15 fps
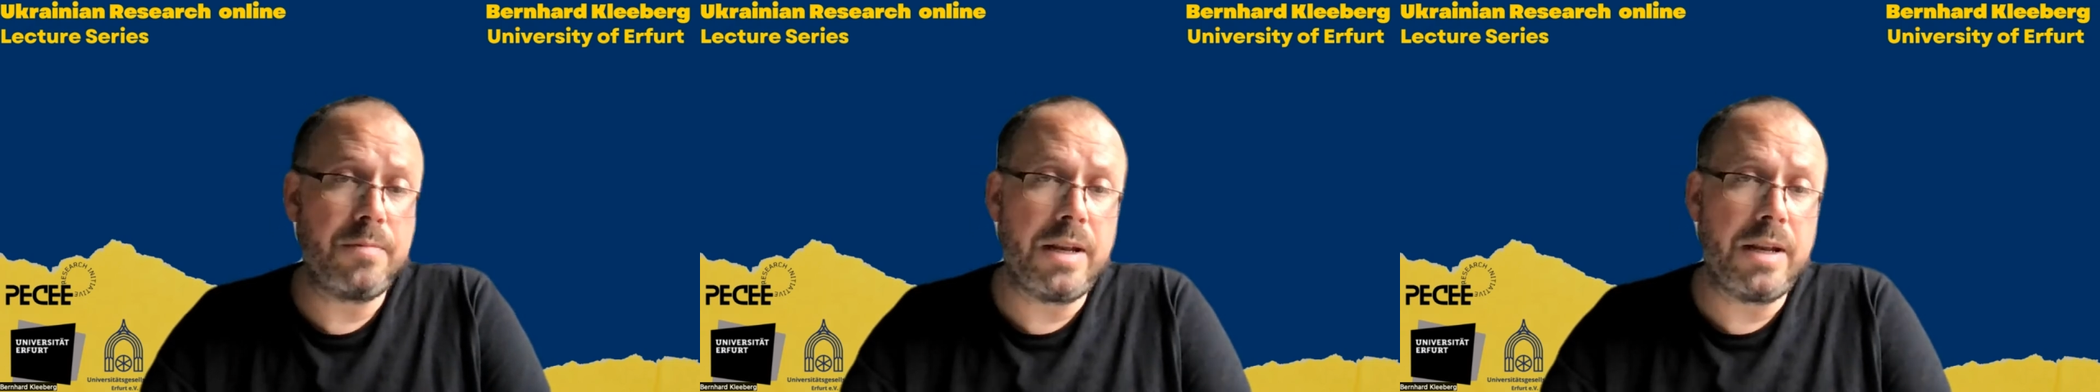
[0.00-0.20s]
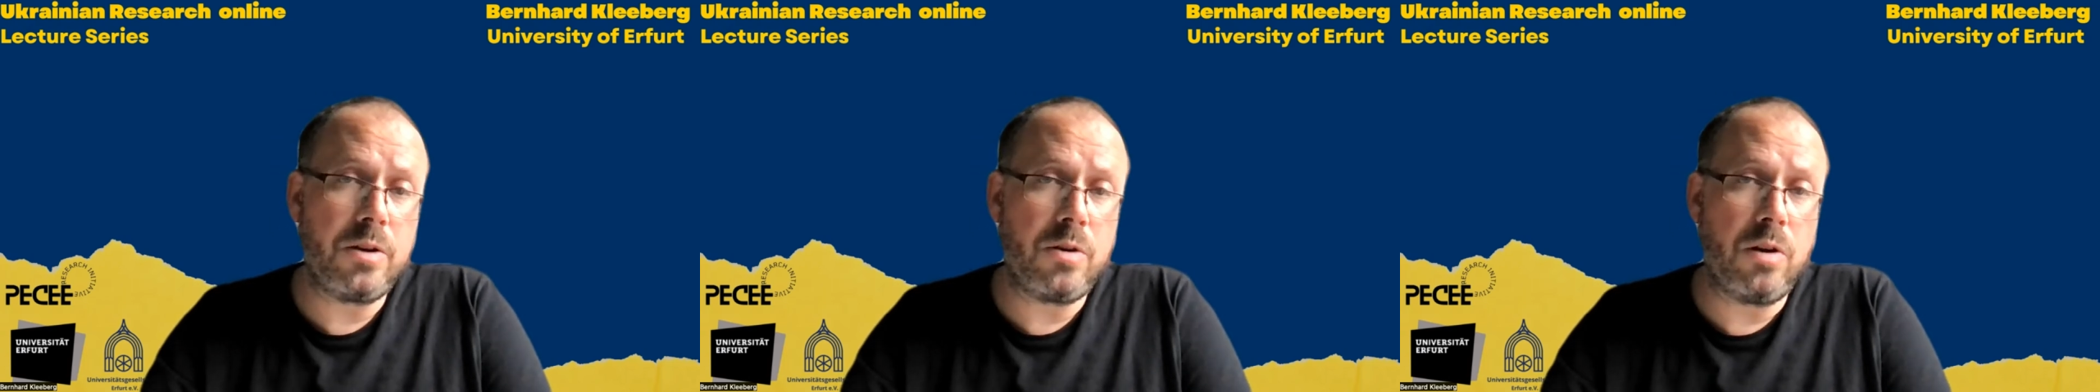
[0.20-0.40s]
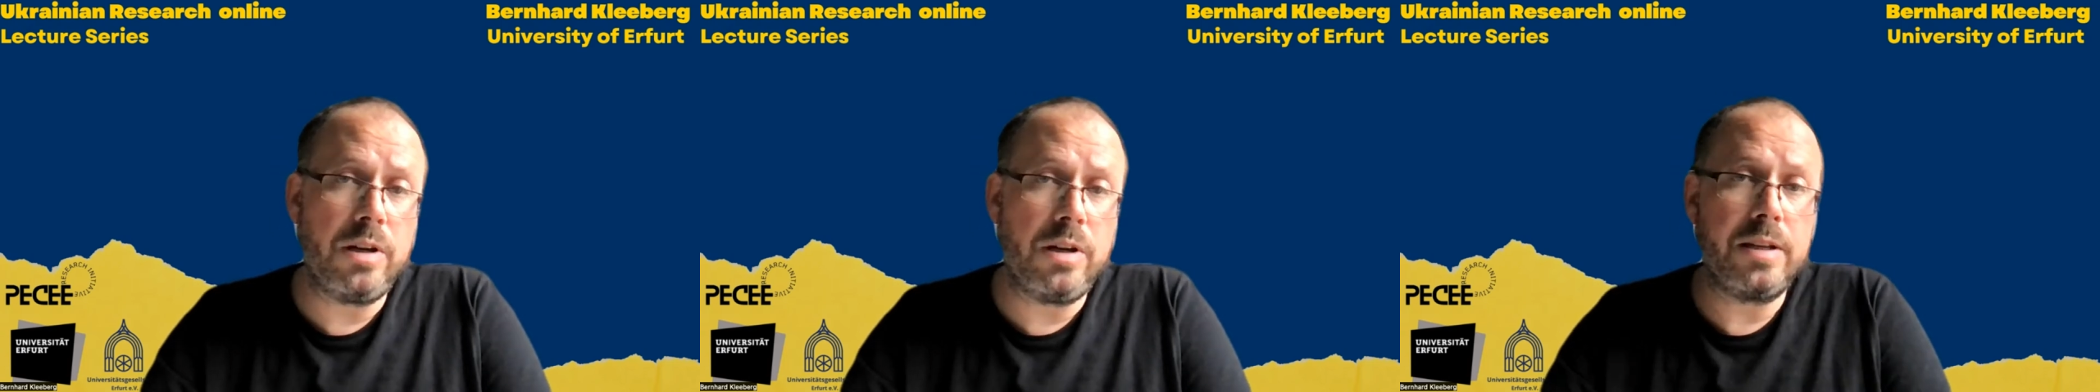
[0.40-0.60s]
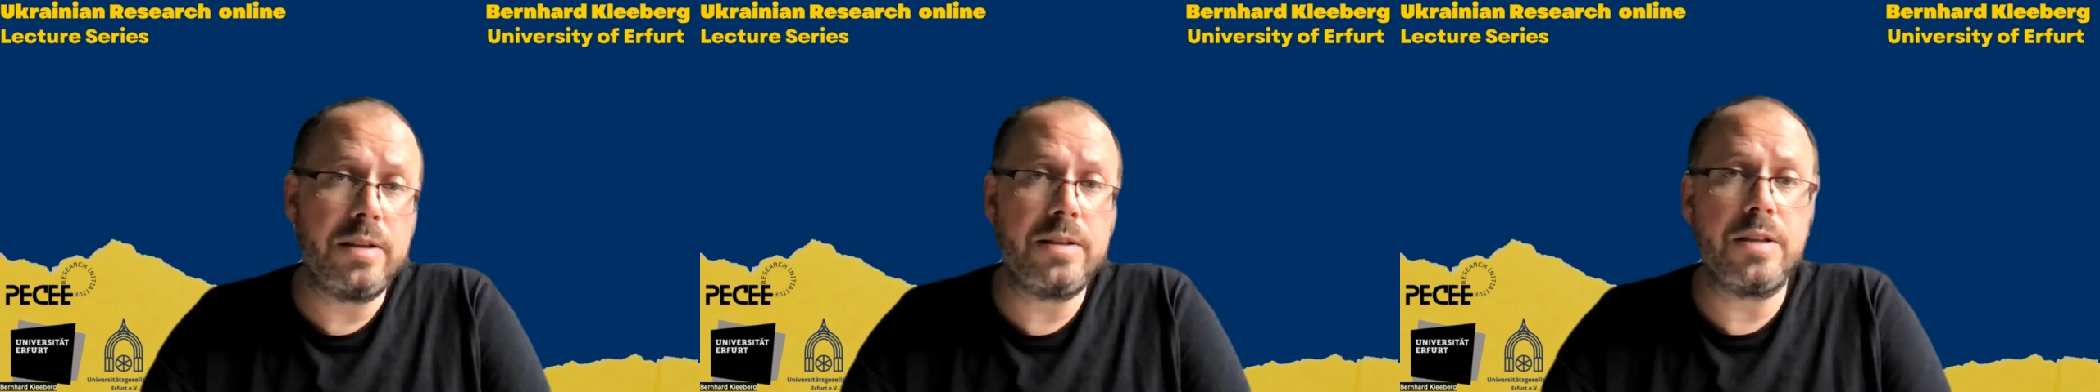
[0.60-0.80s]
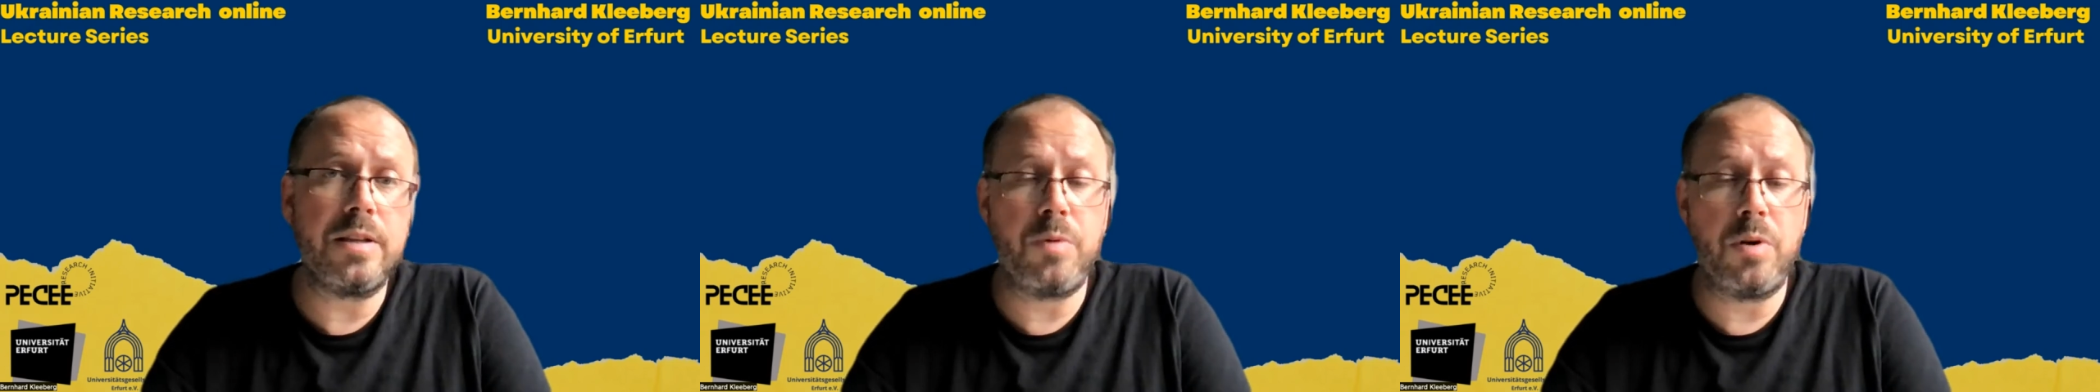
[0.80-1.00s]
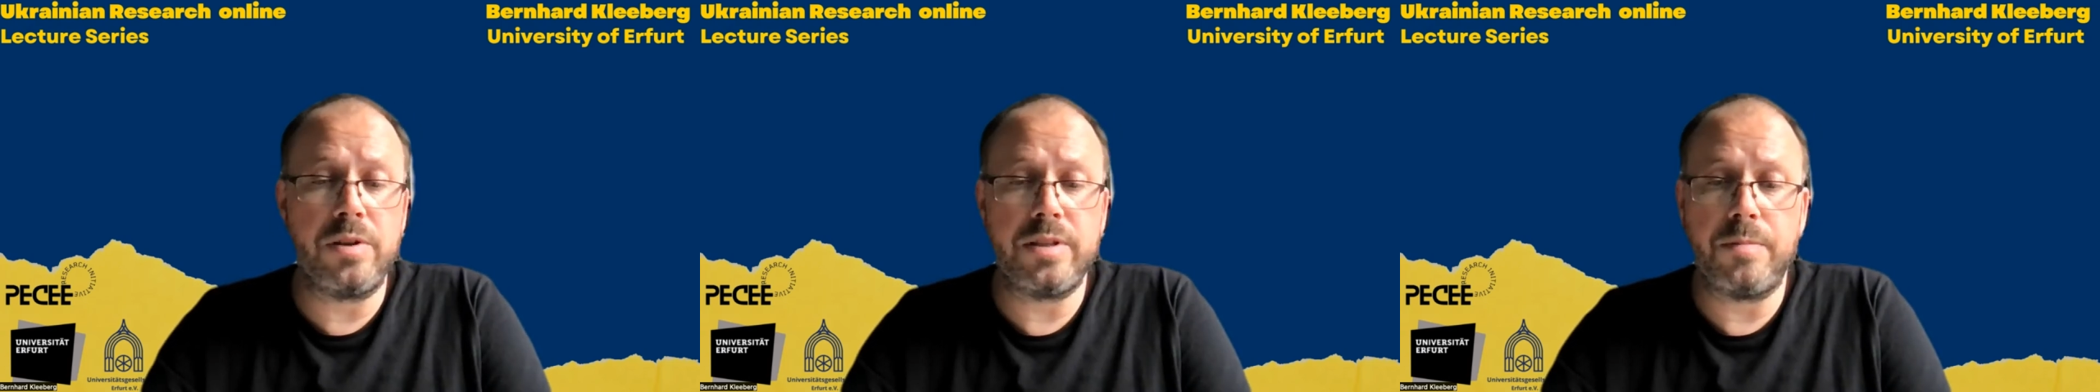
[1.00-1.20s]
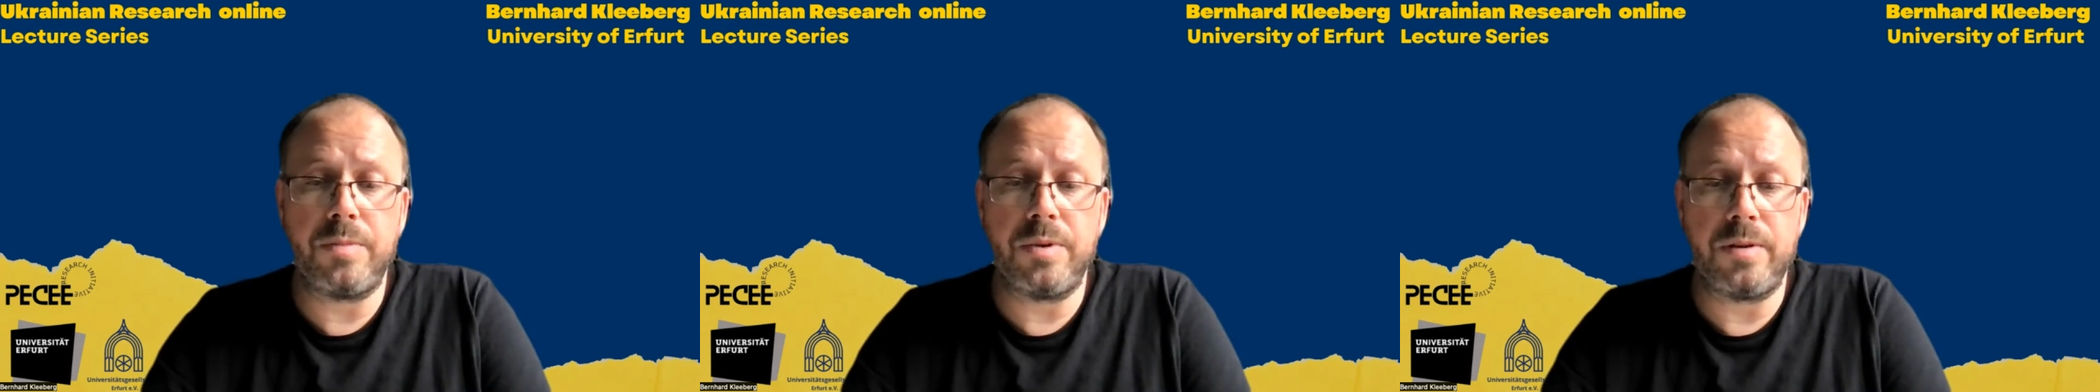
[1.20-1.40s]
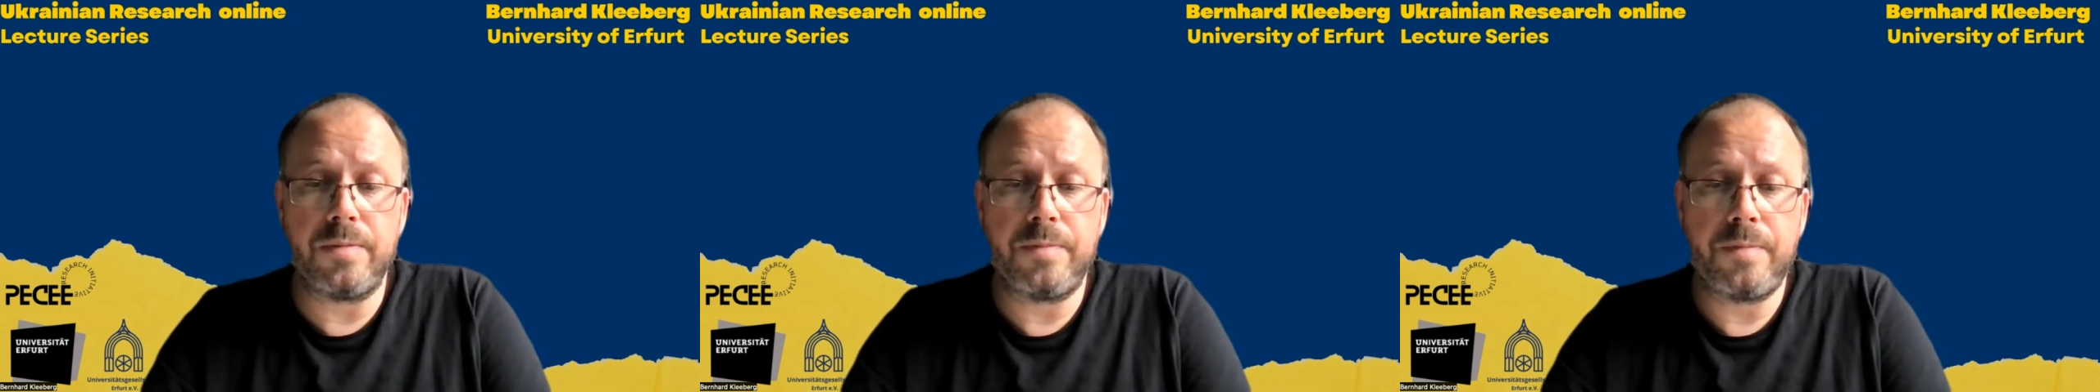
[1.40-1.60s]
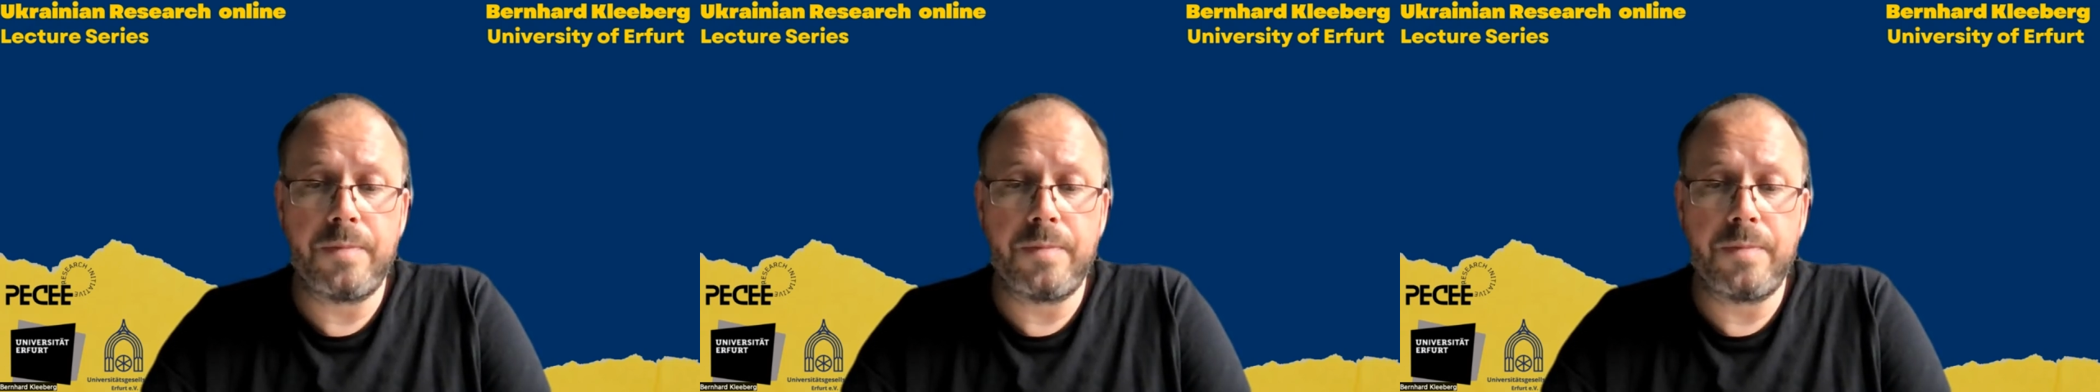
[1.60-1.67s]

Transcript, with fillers: many colleagues as possible.